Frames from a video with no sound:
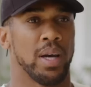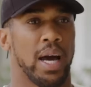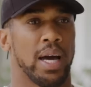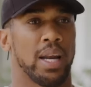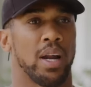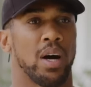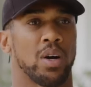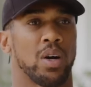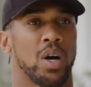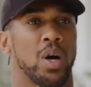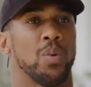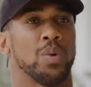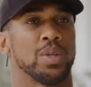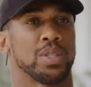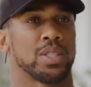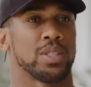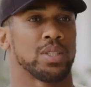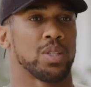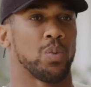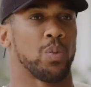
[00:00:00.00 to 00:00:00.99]
And our goal
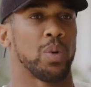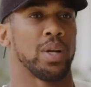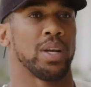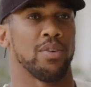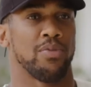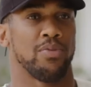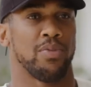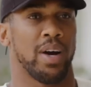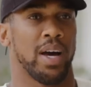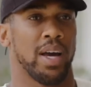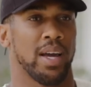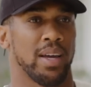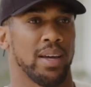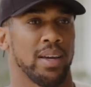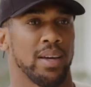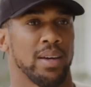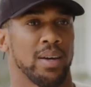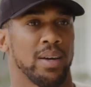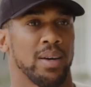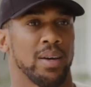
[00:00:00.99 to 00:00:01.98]
was just to win the fight.
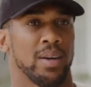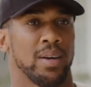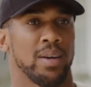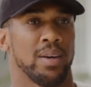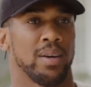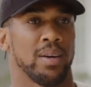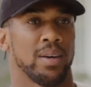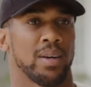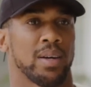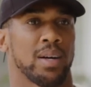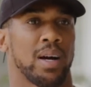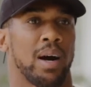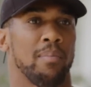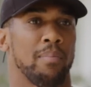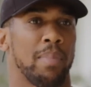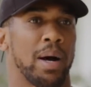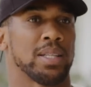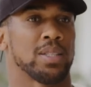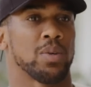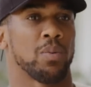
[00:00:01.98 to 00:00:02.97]

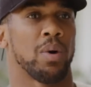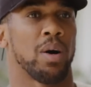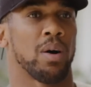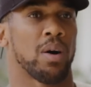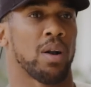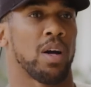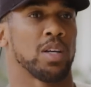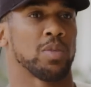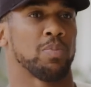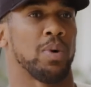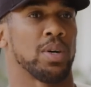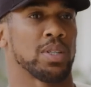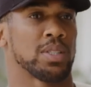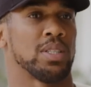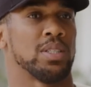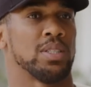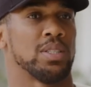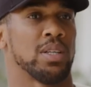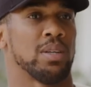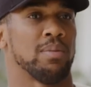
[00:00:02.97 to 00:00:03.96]
Come back to world class
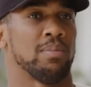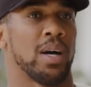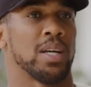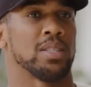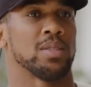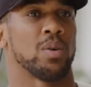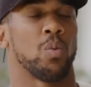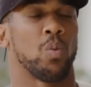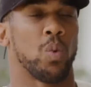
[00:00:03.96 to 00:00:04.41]
boxing gym as a